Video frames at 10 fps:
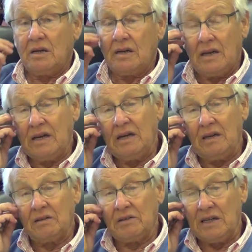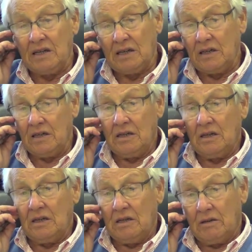He really
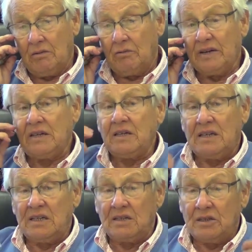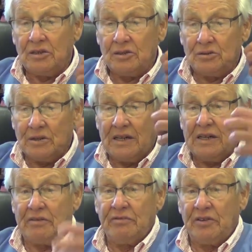went into
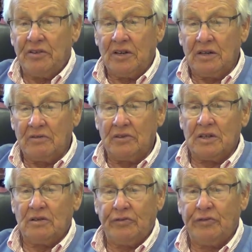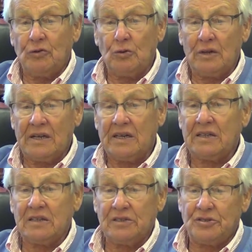everything with full
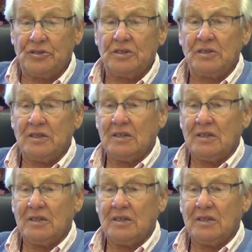energy